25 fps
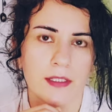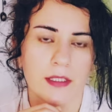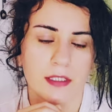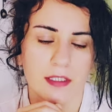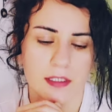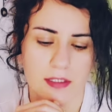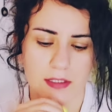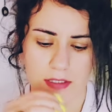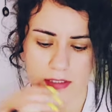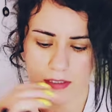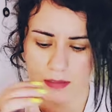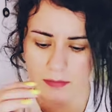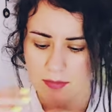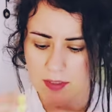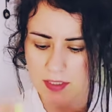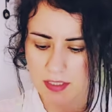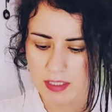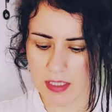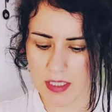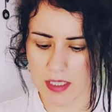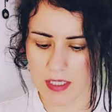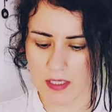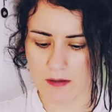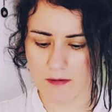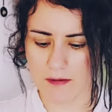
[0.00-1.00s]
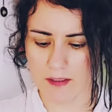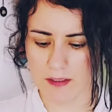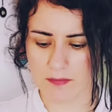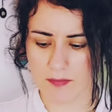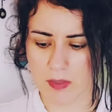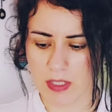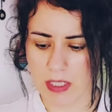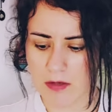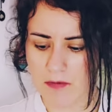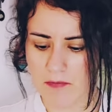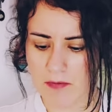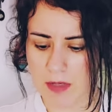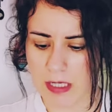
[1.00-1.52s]
something here is
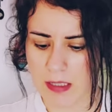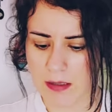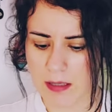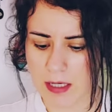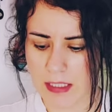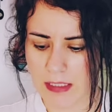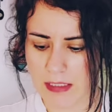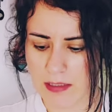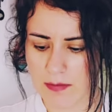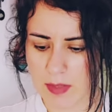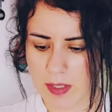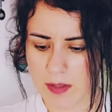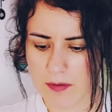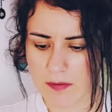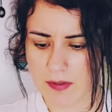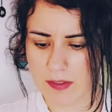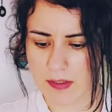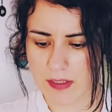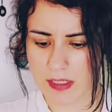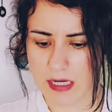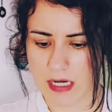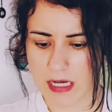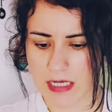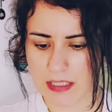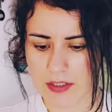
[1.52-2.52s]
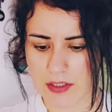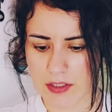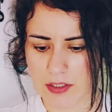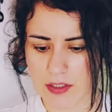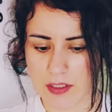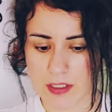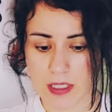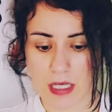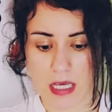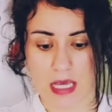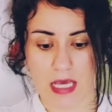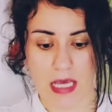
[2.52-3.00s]
being realized about this connection.